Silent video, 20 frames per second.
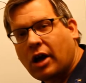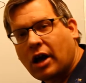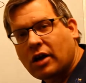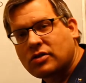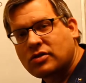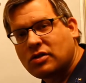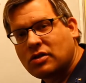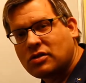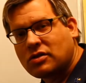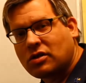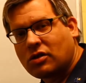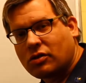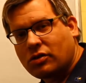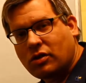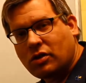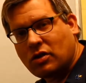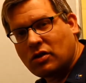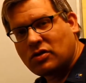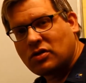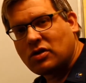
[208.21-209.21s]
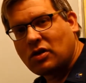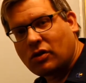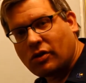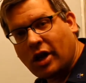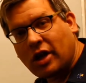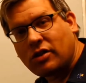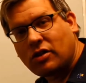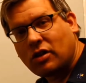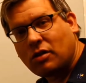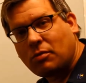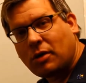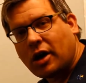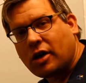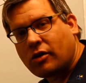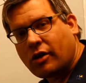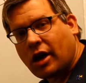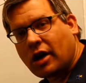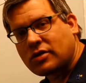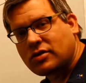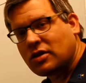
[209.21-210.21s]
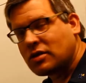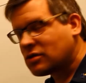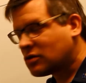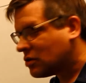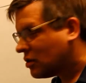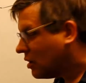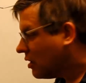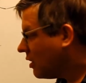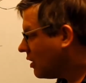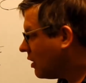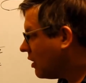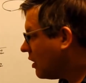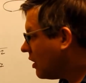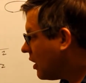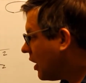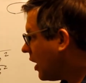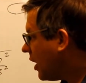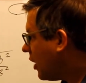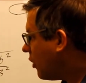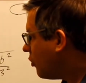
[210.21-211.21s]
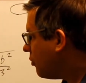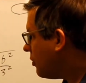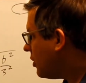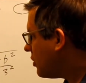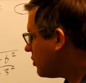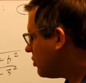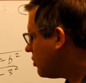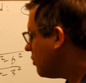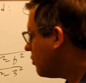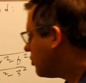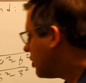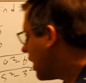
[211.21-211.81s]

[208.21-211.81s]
axis, this is the length of the minor axis, would be 2